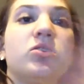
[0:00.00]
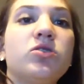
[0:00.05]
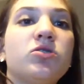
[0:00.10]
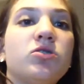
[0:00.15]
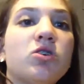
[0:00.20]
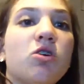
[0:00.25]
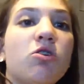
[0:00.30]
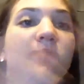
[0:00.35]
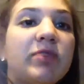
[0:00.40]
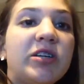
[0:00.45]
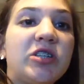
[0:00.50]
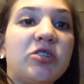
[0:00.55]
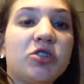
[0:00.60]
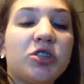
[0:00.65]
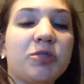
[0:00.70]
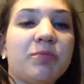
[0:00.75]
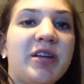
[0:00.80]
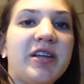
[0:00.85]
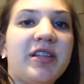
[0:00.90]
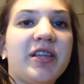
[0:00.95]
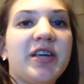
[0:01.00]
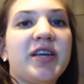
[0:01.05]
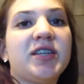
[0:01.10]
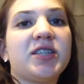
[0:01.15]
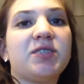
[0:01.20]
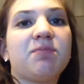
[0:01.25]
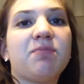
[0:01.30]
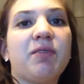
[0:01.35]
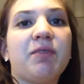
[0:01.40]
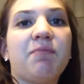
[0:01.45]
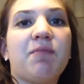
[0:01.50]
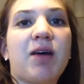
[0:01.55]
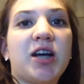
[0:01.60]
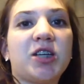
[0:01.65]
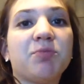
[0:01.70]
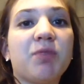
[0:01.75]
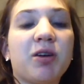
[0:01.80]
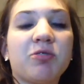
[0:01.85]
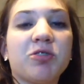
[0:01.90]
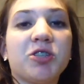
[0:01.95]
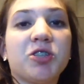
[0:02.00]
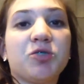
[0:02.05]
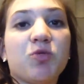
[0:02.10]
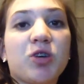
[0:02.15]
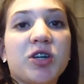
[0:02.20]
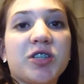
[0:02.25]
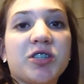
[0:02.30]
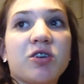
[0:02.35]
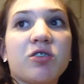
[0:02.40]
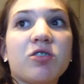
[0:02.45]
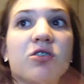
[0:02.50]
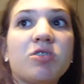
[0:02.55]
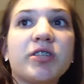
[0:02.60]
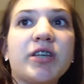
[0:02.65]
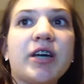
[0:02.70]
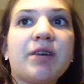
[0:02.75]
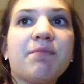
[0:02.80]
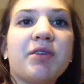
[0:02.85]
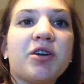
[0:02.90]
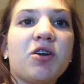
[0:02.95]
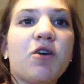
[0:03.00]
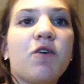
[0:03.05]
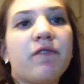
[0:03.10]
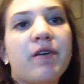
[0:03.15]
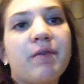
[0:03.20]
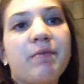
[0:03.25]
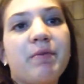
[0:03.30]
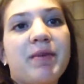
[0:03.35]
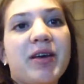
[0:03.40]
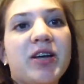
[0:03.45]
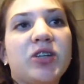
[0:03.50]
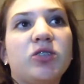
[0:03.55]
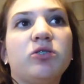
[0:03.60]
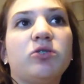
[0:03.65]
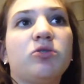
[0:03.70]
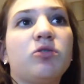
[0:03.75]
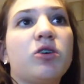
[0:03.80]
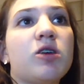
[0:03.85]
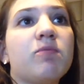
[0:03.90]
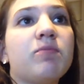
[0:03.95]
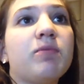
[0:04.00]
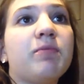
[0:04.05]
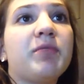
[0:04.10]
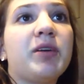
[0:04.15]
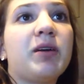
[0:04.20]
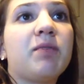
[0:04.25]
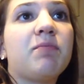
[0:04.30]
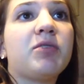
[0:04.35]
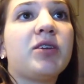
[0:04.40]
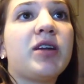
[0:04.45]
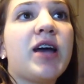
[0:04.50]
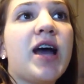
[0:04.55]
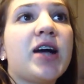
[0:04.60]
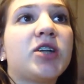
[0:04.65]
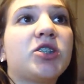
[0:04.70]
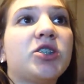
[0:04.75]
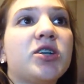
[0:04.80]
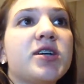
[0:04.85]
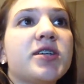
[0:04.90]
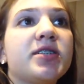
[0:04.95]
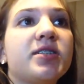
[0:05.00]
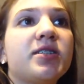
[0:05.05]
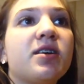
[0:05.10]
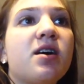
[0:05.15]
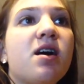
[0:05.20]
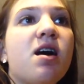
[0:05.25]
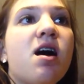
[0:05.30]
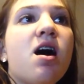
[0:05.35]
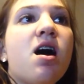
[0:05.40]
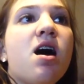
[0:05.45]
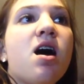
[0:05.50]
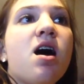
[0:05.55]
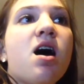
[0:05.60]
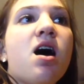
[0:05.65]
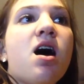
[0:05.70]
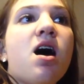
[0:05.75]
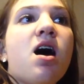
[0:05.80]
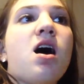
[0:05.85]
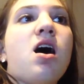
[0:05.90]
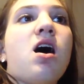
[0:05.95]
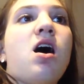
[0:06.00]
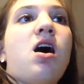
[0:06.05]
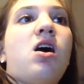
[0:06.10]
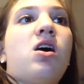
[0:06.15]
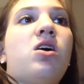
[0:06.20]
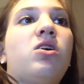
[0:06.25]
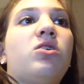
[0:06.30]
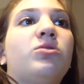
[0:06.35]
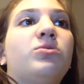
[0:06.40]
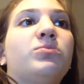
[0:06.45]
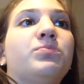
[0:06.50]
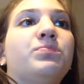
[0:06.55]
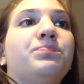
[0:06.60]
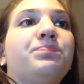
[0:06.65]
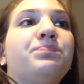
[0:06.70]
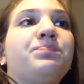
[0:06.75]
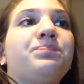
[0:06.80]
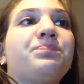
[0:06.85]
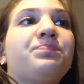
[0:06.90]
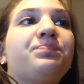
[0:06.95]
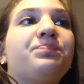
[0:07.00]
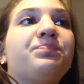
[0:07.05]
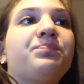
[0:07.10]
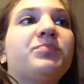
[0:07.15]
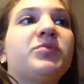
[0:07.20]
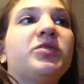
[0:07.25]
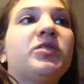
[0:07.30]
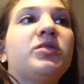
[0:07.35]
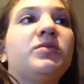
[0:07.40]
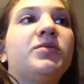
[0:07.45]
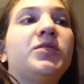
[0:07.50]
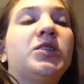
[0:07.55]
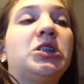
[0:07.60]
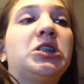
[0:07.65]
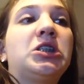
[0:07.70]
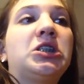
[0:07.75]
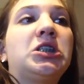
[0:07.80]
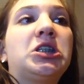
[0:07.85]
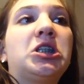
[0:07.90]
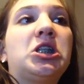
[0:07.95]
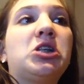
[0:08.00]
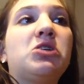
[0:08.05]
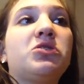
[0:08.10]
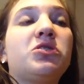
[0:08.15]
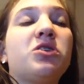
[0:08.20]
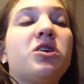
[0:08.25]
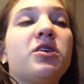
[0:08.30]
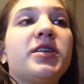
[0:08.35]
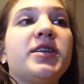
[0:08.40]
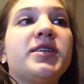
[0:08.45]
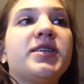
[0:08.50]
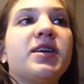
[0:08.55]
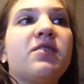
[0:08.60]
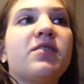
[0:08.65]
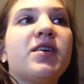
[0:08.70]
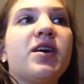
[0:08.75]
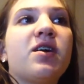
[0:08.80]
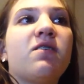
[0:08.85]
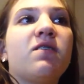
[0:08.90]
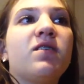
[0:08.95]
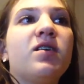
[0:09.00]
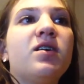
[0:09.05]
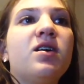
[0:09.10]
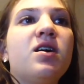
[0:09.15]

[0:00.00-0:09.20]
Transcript: So, my social media links, my Poshmark, which is where I sell clothes on, my GoFundMe page, which will help me become an actress. Just closing all these out now.